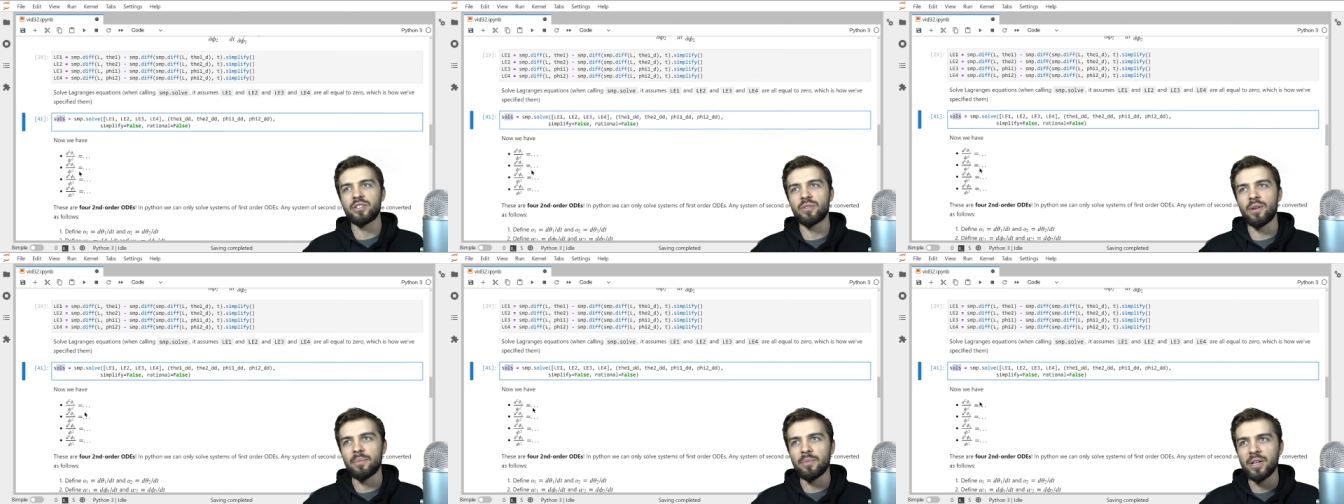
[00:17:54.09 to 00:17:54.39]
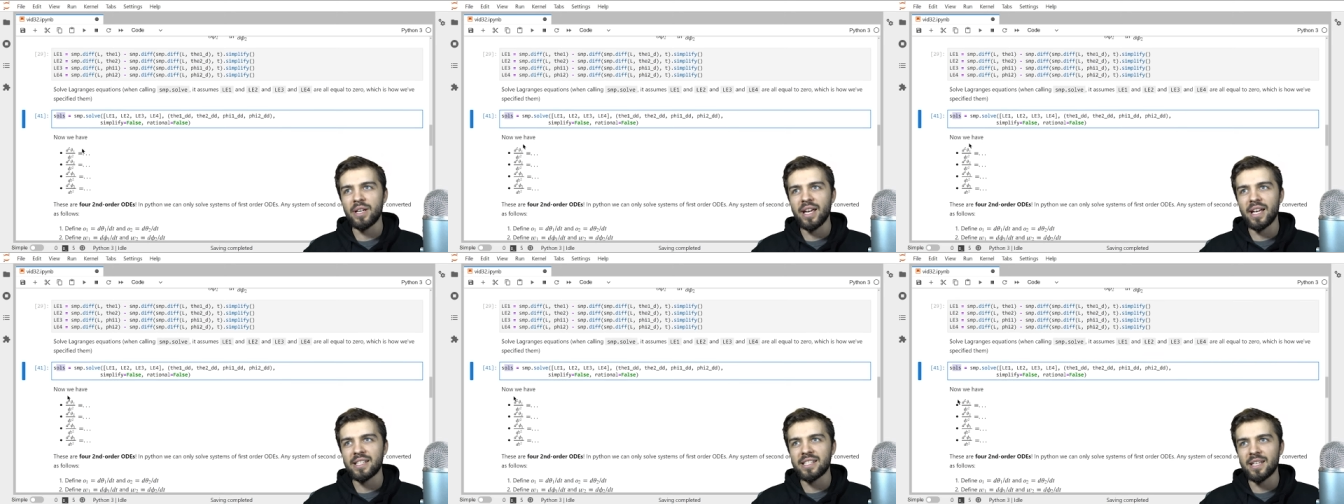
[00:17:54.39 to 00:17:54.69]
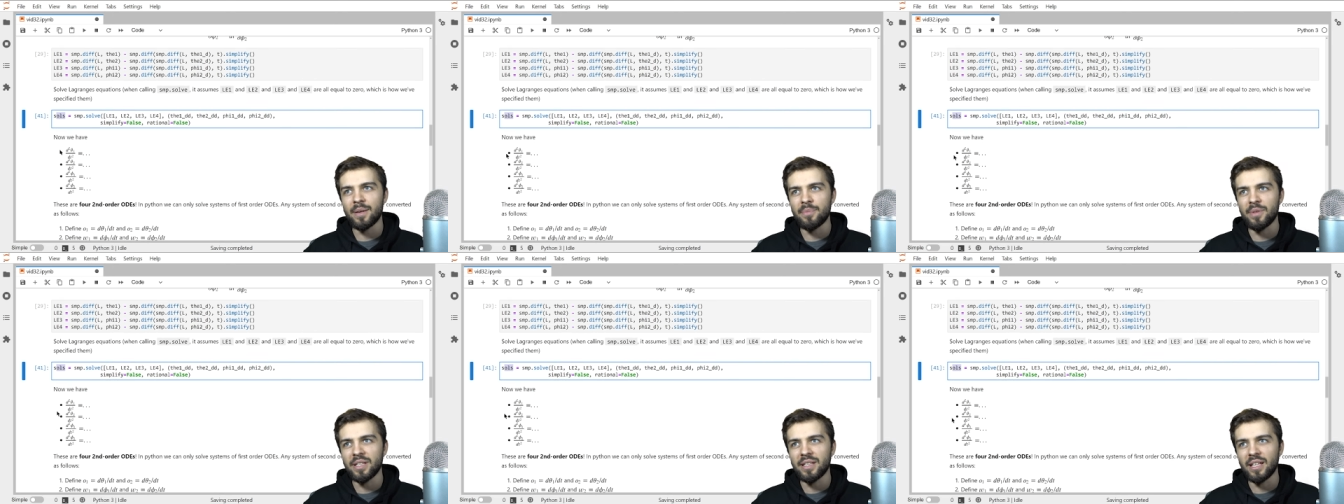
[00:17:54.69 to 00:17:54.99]
So I'm going to get
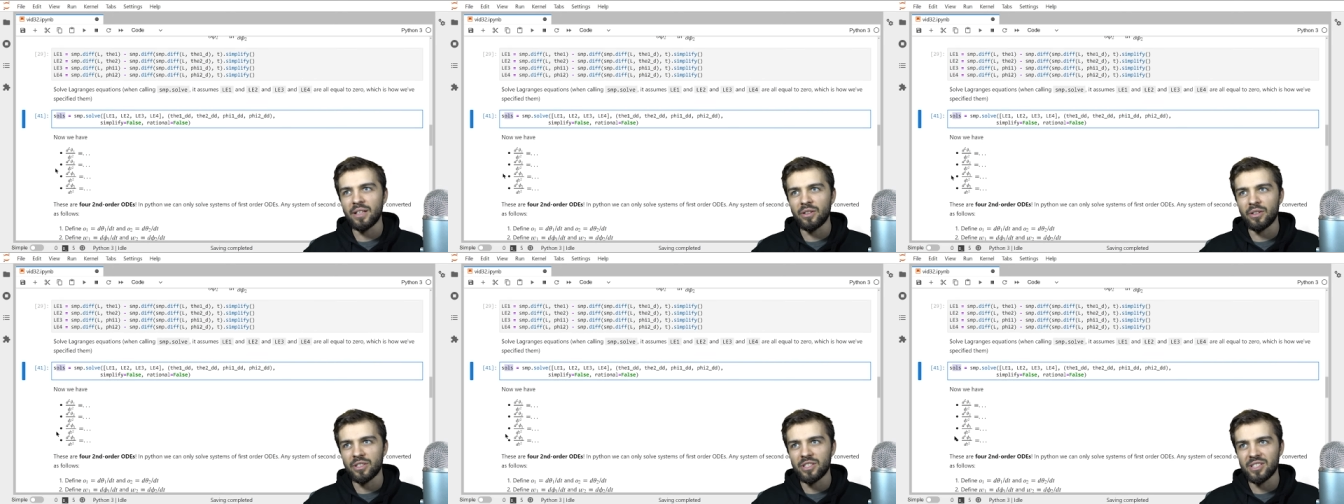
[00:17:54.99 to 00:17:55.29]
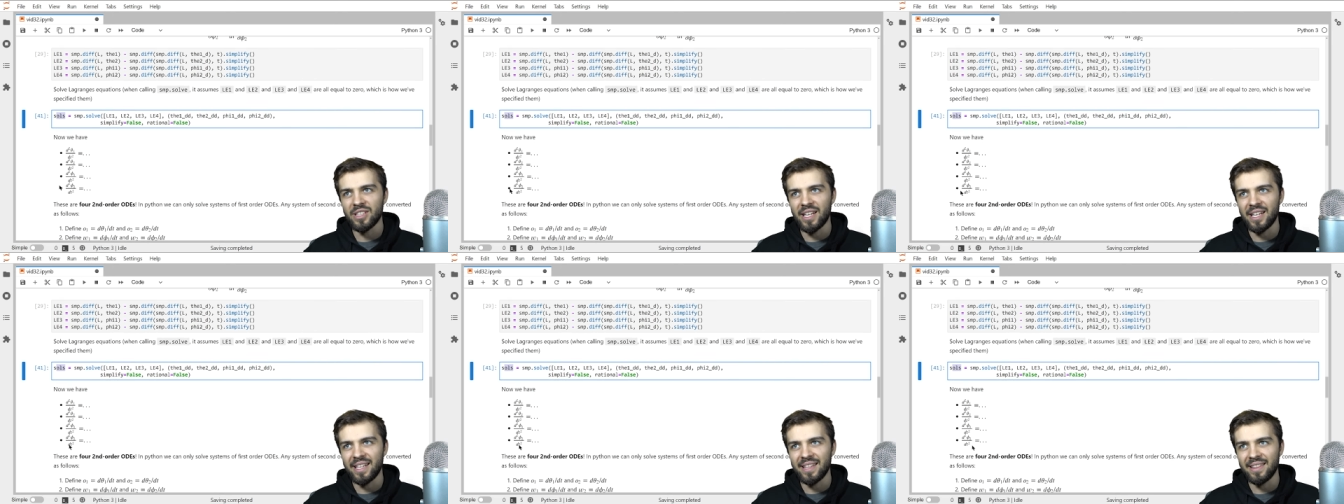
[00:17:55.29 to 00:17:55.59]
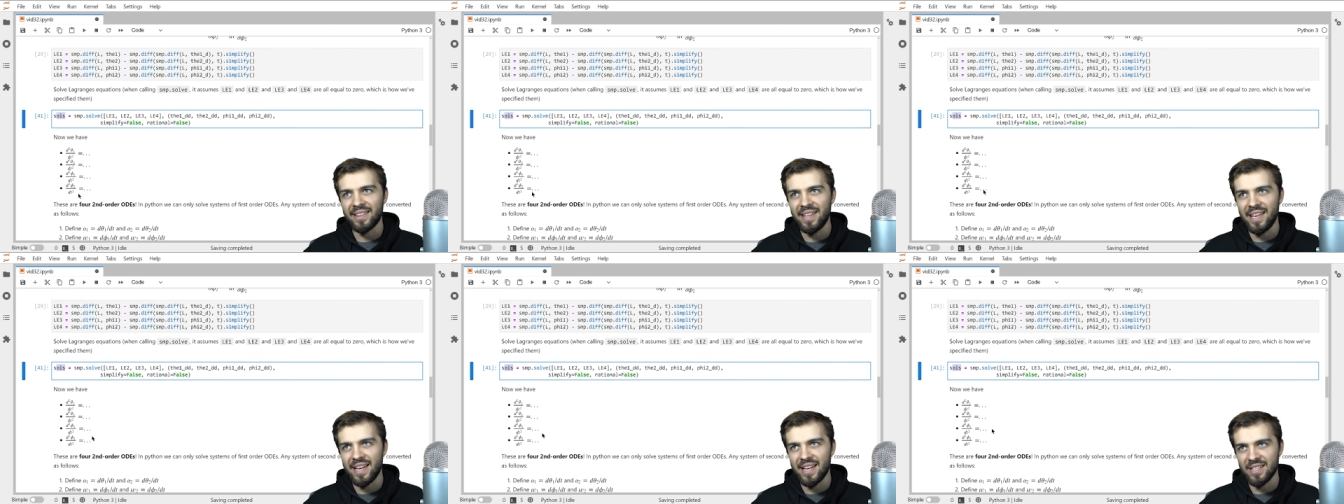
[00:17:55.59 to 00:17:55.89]
something that looks
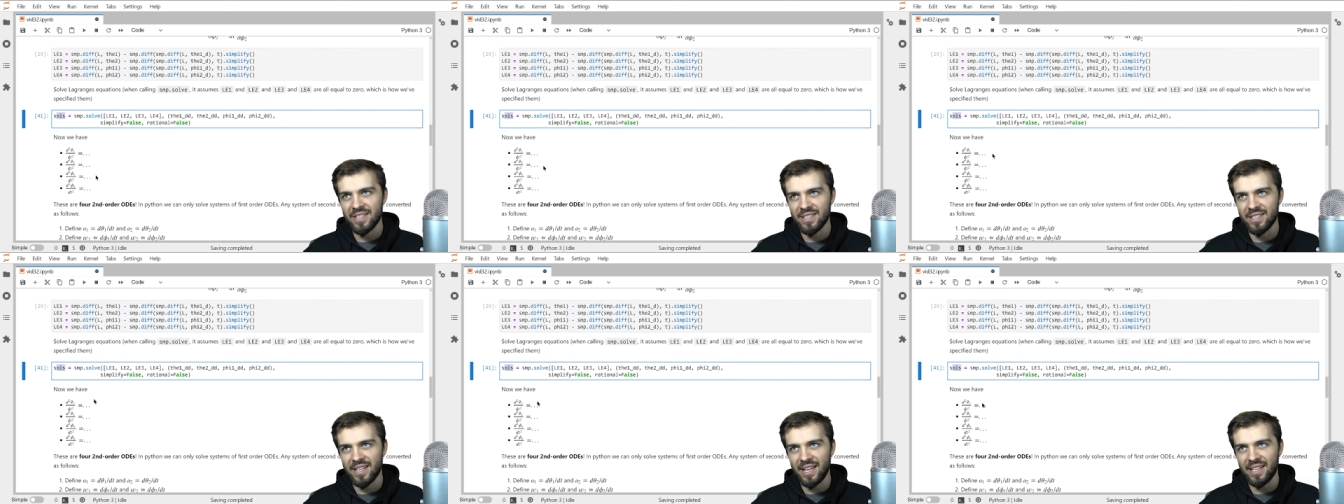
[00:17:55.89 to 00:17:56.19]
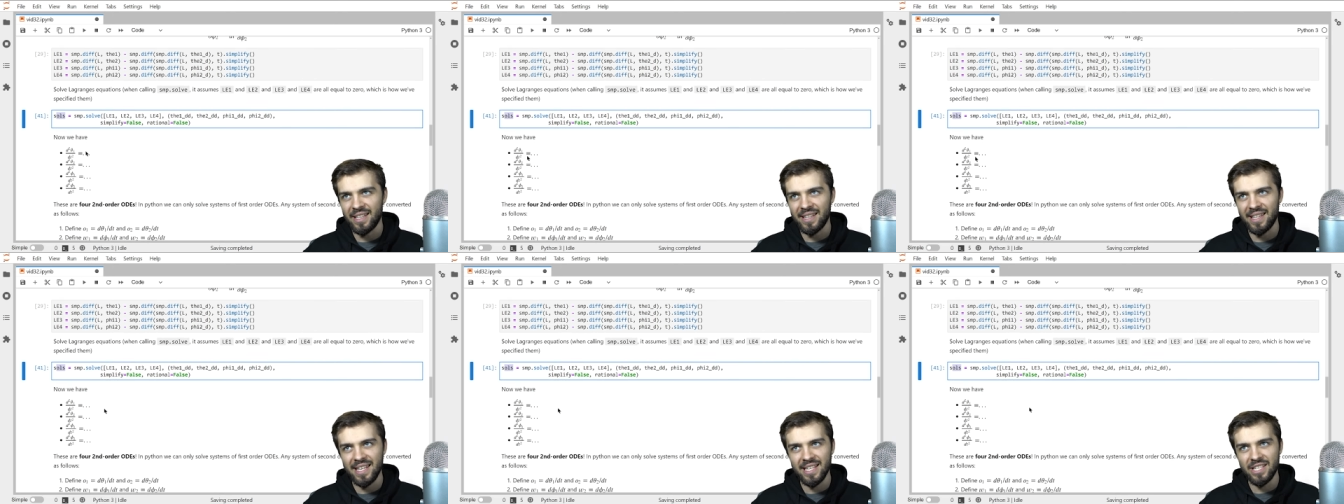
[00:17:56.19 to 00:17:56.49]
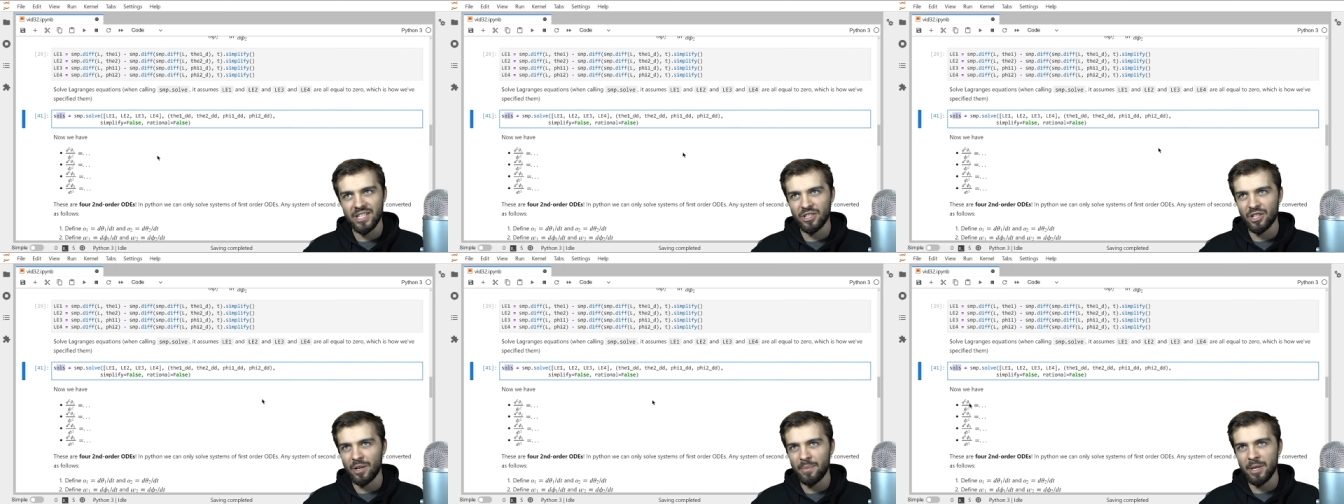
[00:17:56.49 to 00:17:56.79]
like this, and
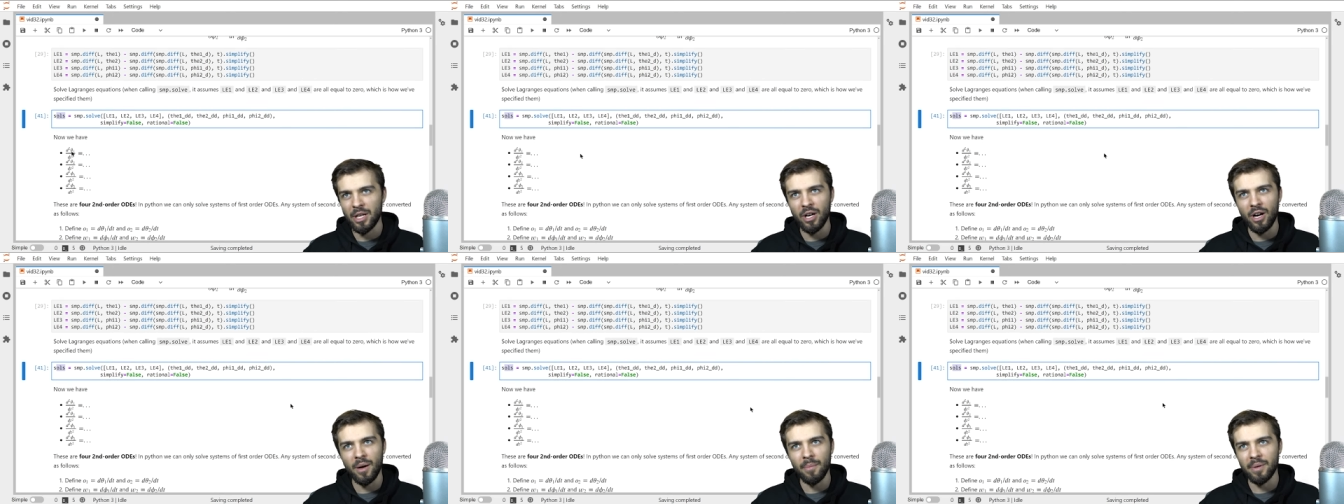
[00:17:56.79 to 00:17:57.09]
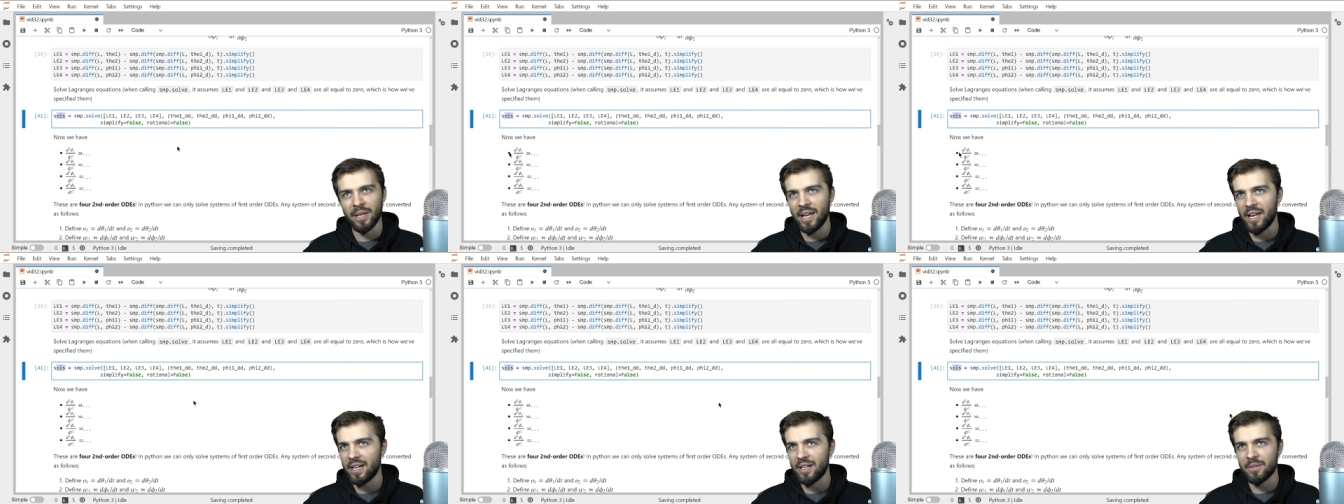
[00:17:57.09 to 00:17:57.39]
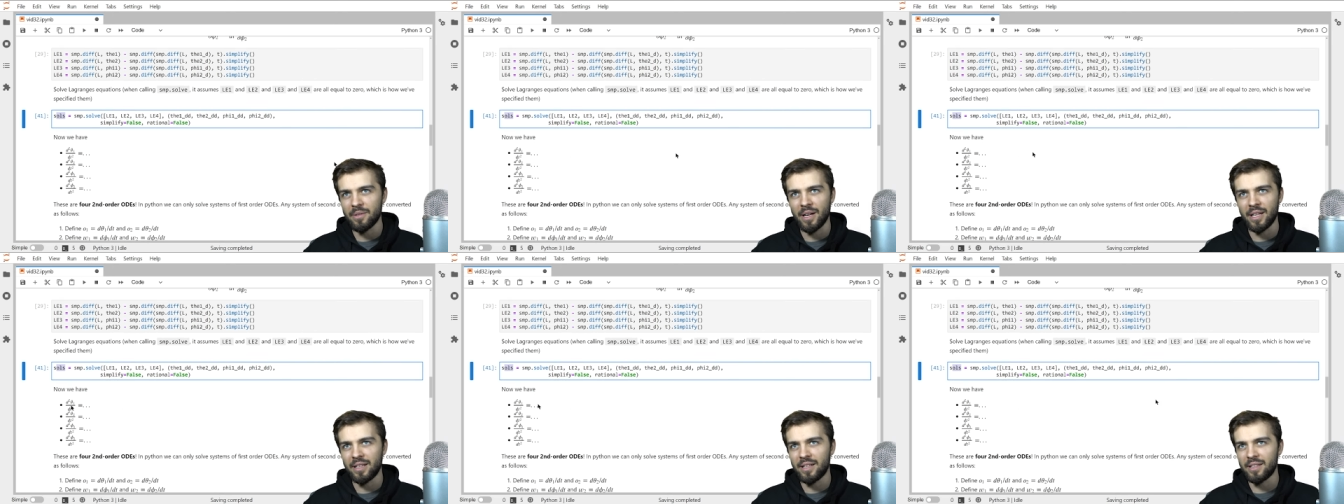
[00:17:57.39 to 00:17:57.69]
this is going to be
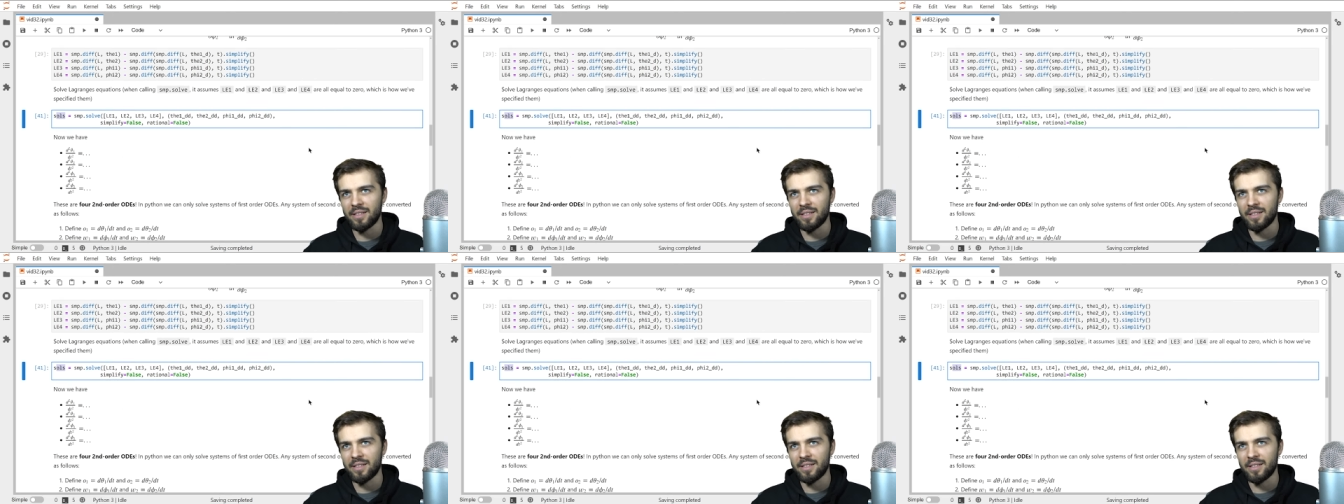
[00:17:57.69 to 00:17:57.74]
complicated, right?